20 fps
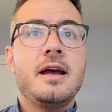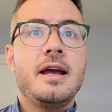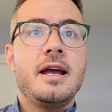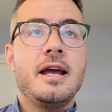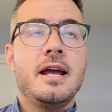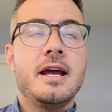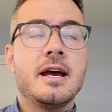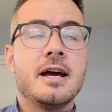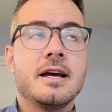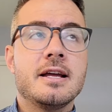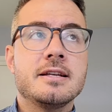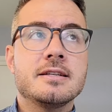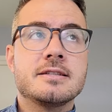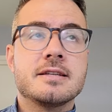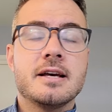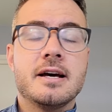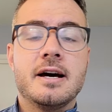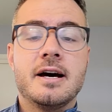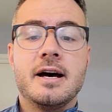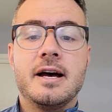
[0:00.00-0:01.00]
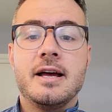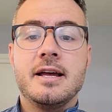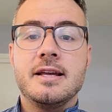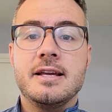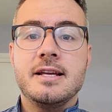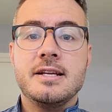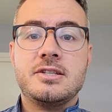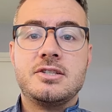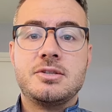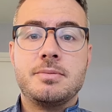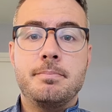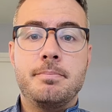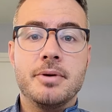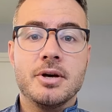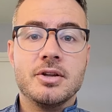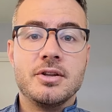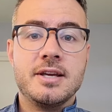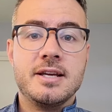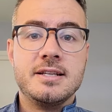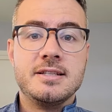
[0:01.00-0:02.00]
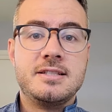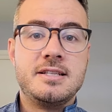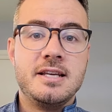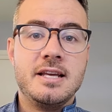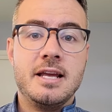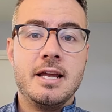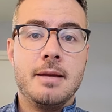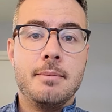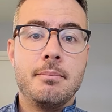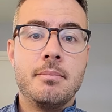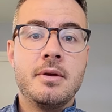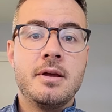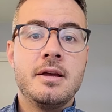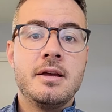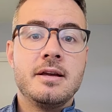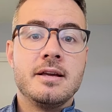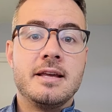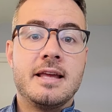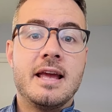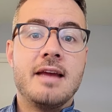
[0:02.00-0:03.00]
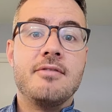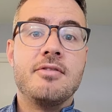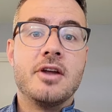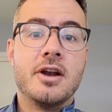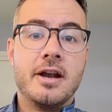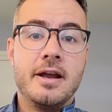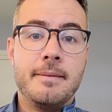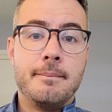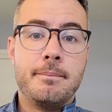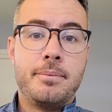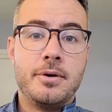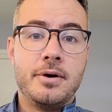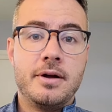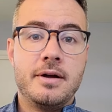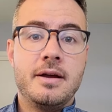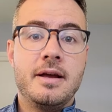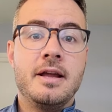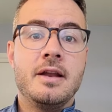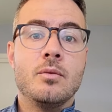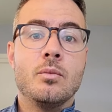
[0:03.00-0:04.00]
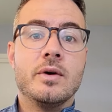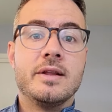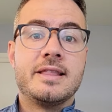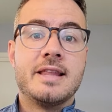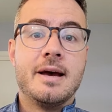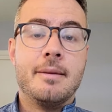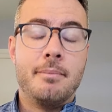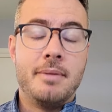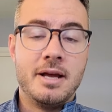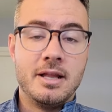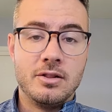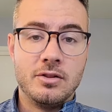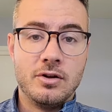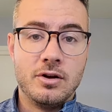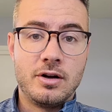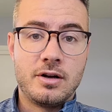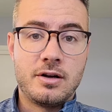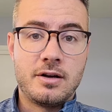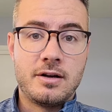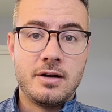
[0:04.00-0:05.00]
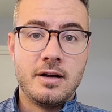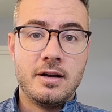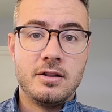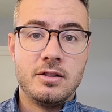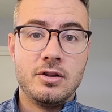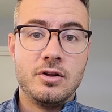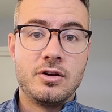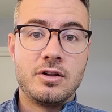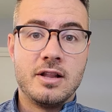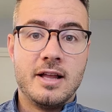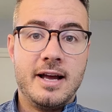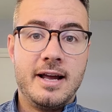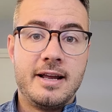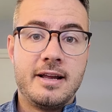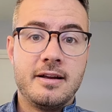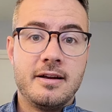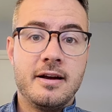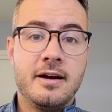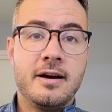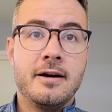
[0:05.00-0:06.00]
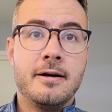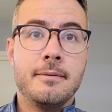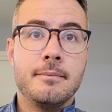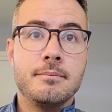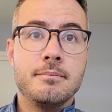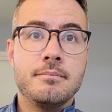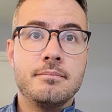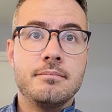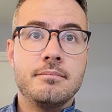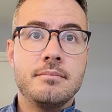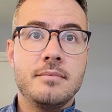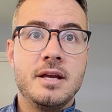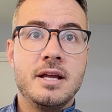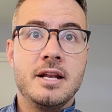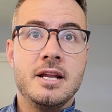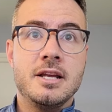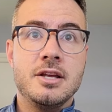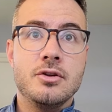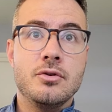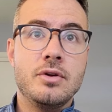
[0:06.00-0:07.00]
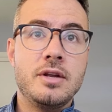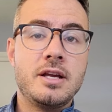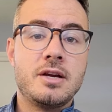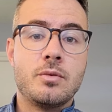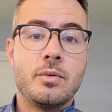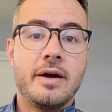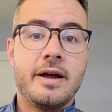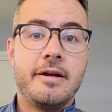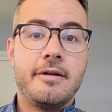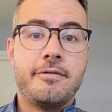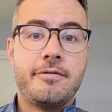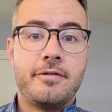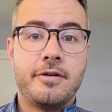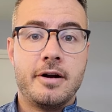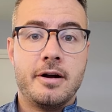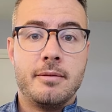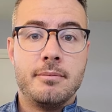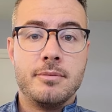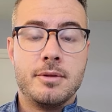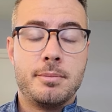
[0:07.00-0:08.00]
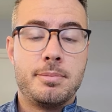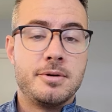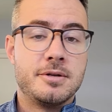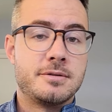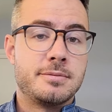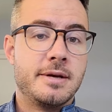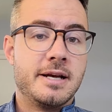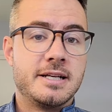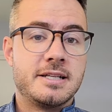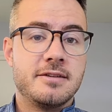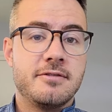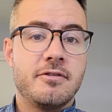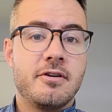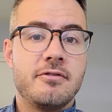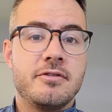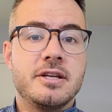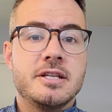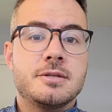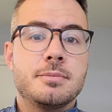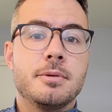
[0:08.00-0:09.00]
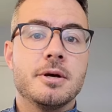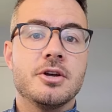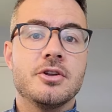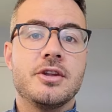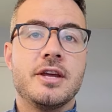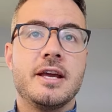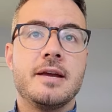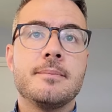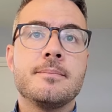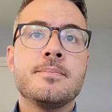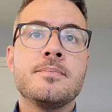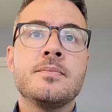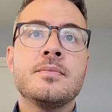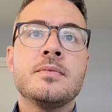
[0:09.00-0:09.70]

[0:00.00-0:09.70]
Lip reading: And each building team gave their input and what that might look like in a unique way from the perspective of each building.